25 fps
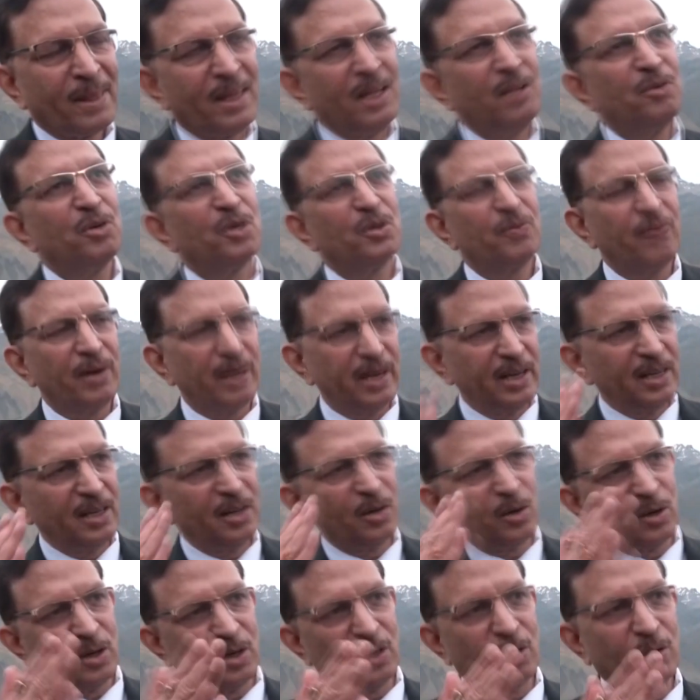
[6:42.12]
He was firing a
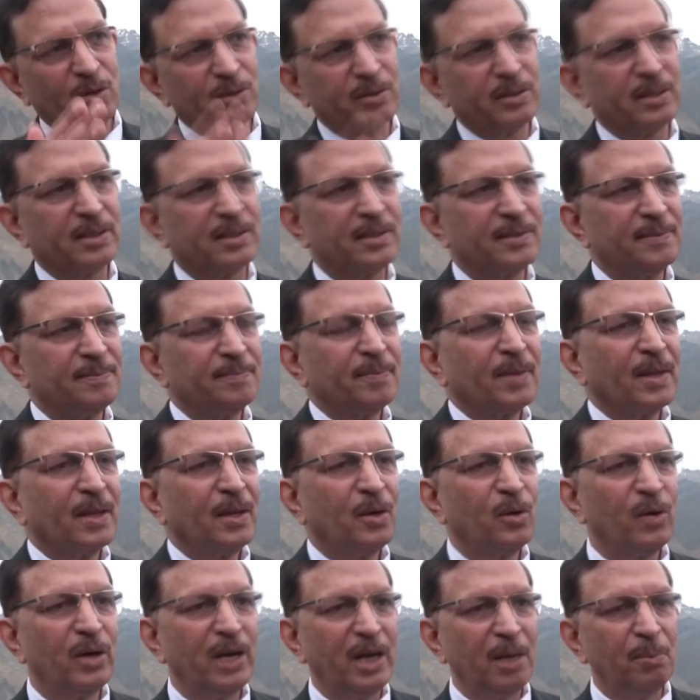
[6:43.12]
rocket launcher,
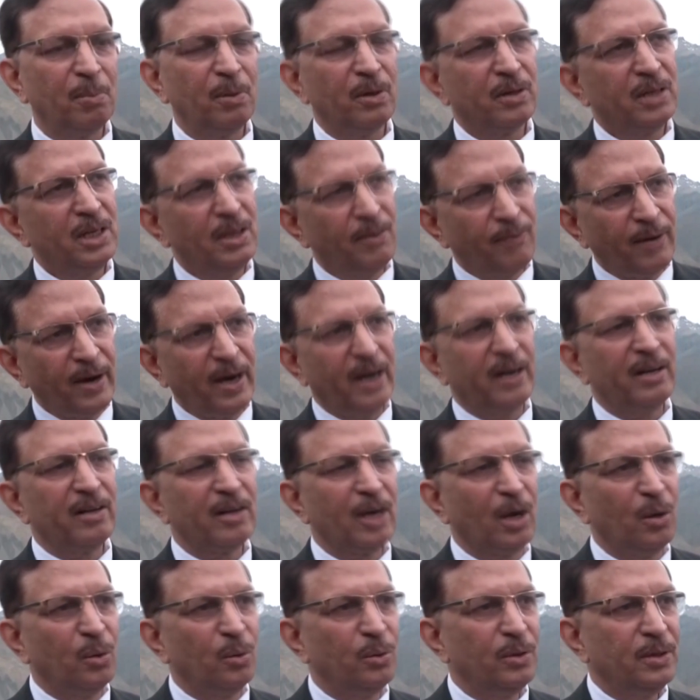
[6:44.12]
airburst. He fired a
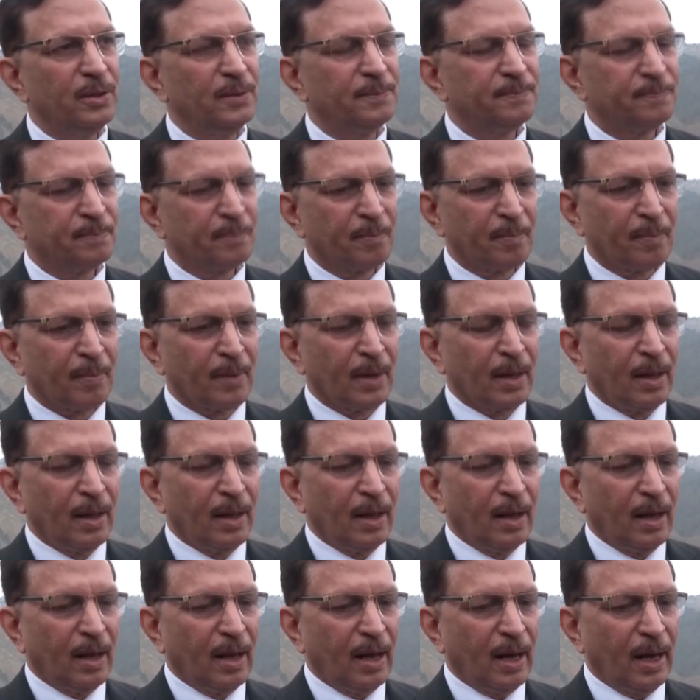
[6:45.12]
round
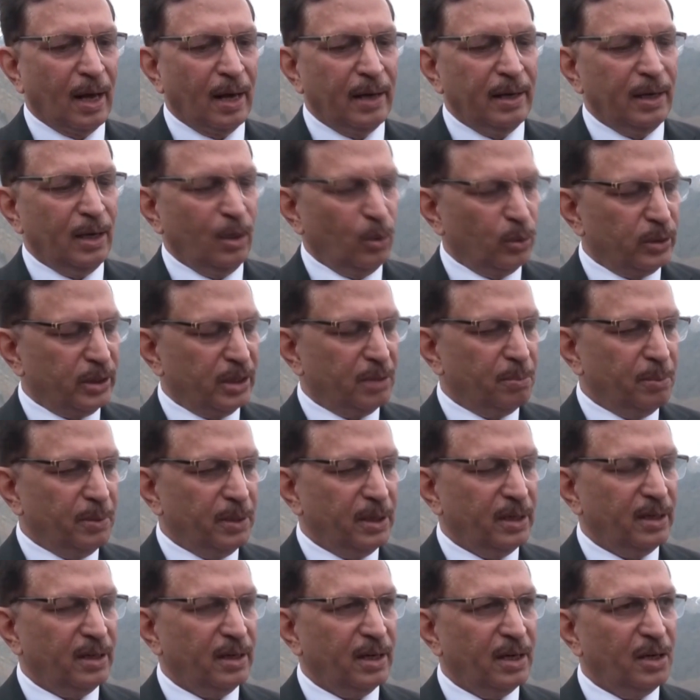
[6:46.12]
and he looked at
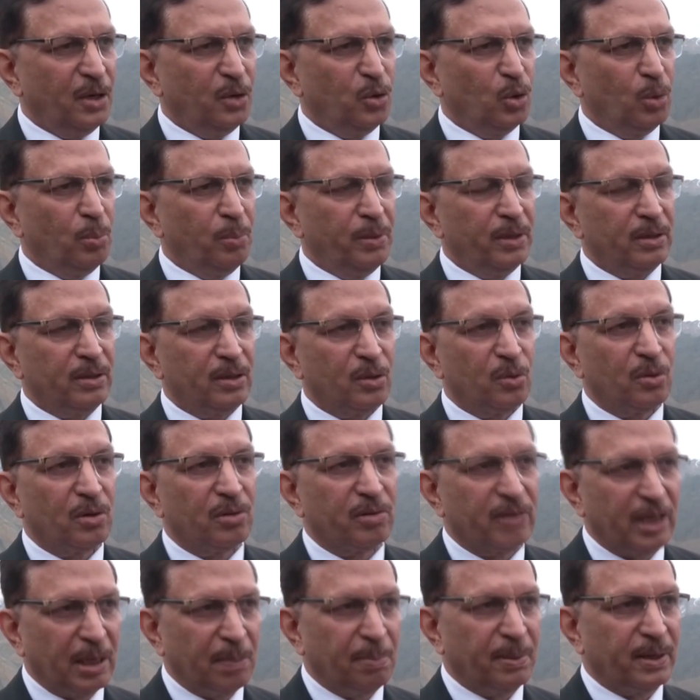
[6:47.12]
me and he told me, sir, unka
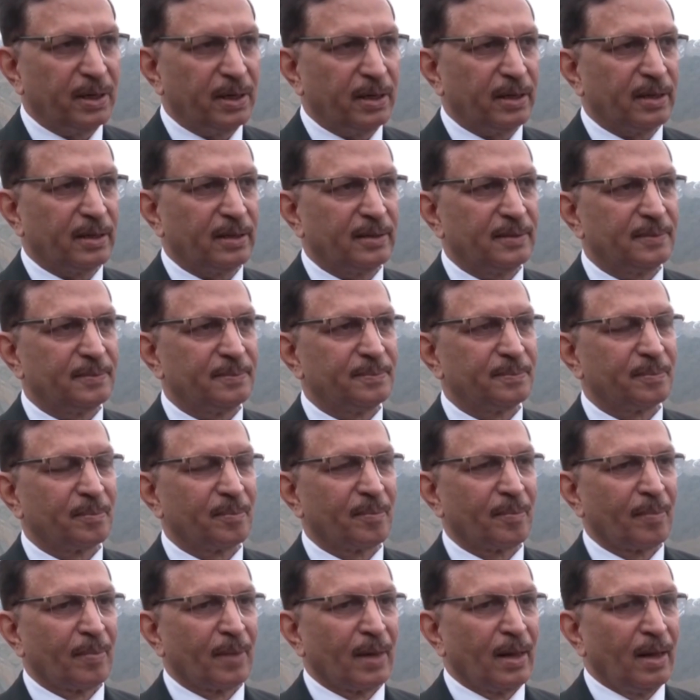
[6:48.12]
sniper hai.
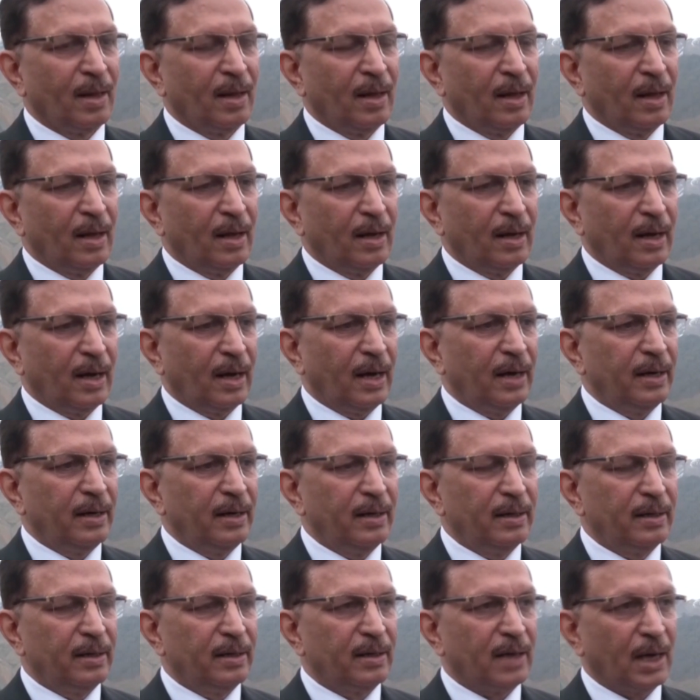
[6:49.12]
And
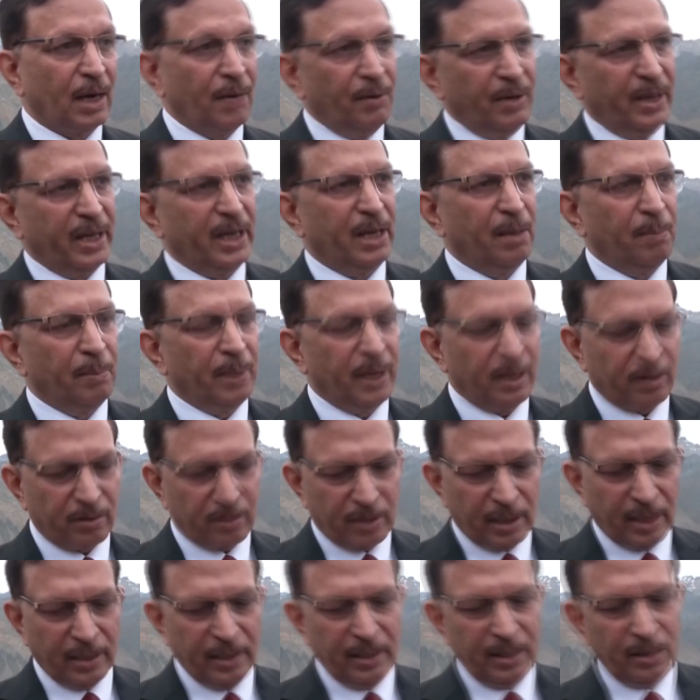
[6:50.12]
I will take him next.
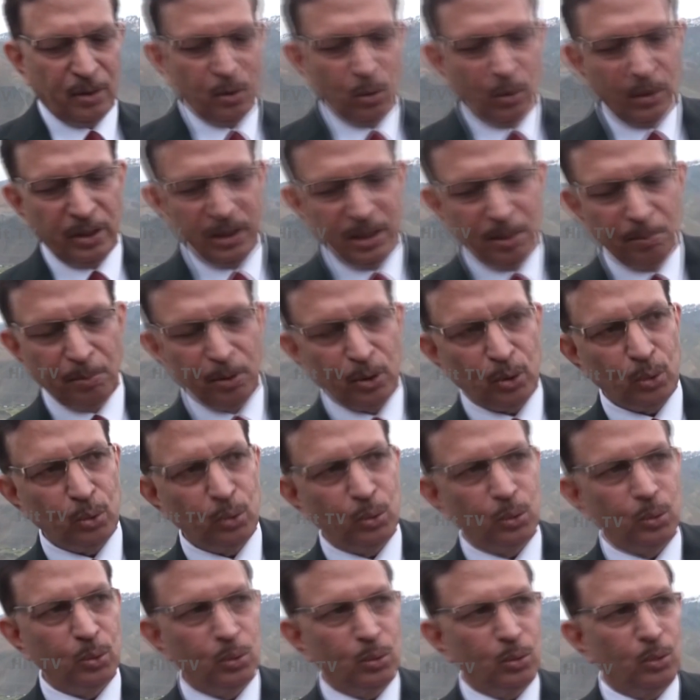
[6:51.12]
And he told his number
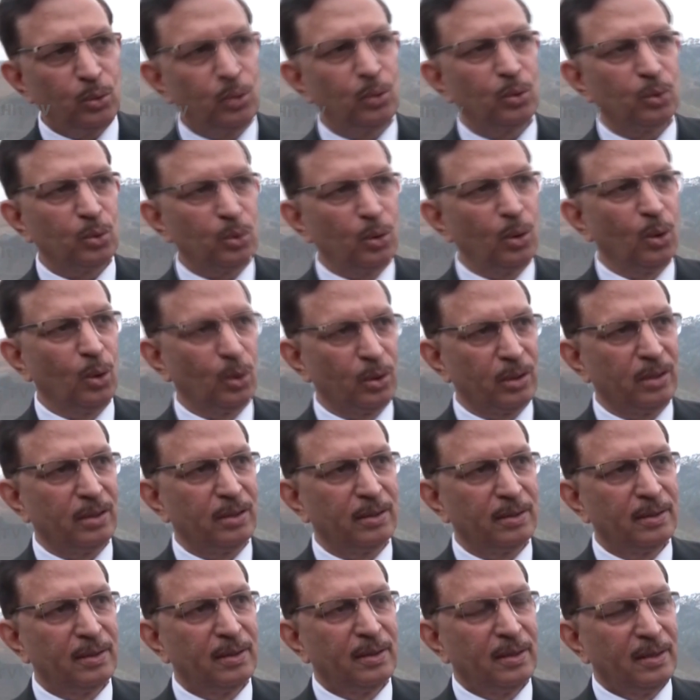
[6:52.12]
two to load
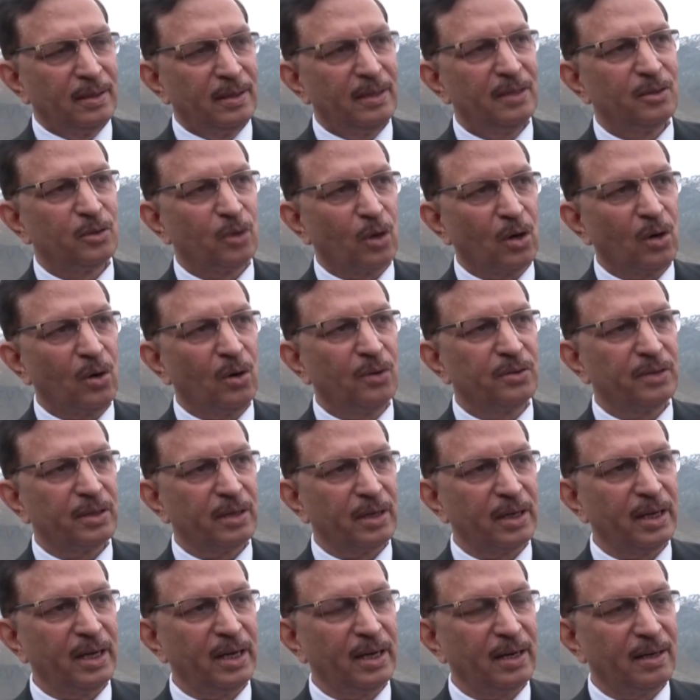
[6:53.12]
his rocket launcher
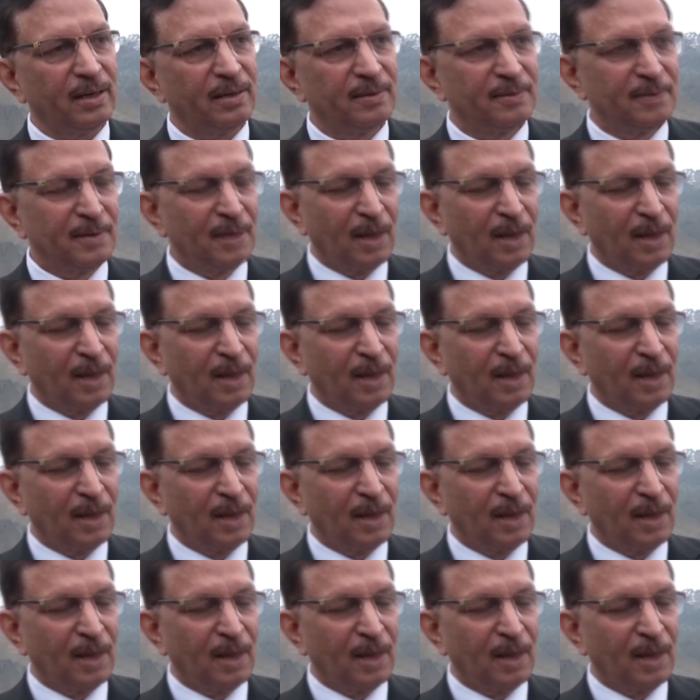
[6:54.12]
again.